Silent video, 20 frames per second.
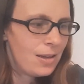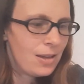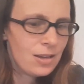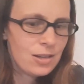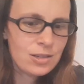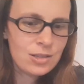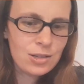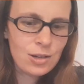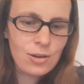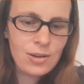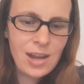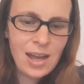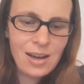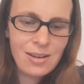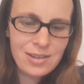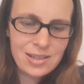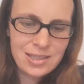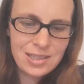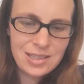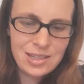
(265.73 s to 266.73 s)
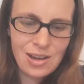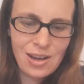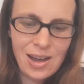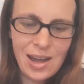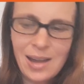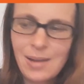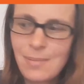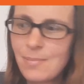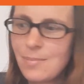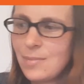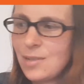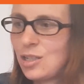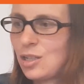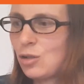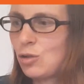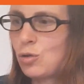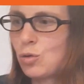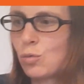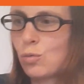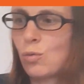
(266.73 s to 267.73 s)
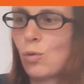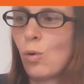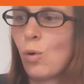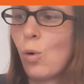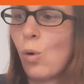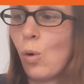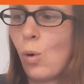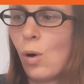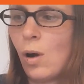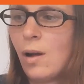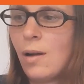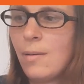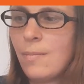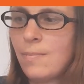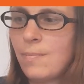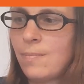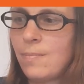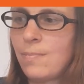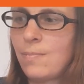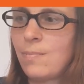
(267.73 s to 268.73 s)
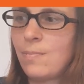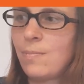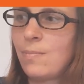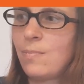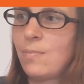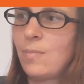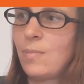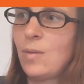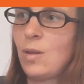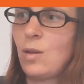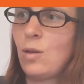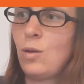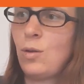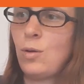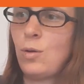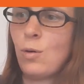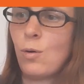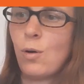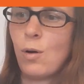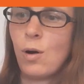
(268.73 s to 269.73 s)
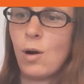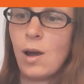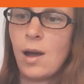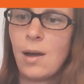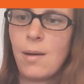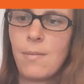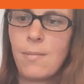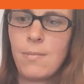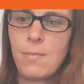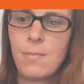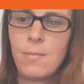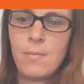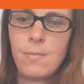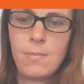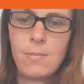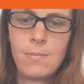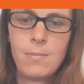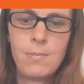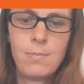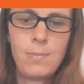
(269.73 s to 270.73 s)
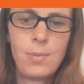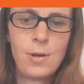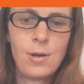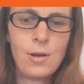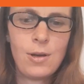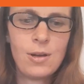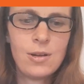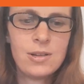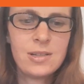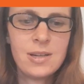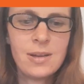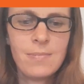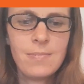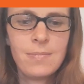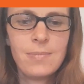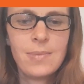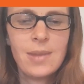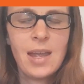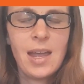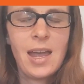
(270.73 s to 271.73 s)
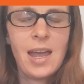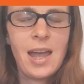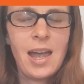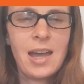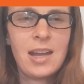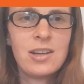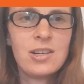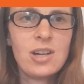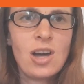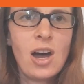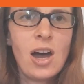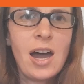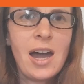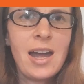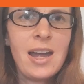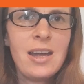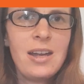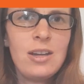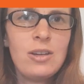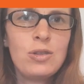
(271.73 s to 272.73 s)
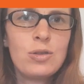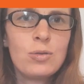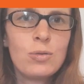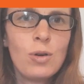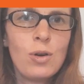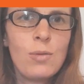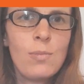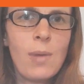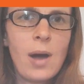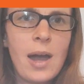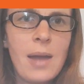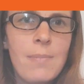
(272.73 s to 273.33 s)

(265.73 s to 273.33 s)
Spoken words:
So now it's time to draw your bird. And I drew my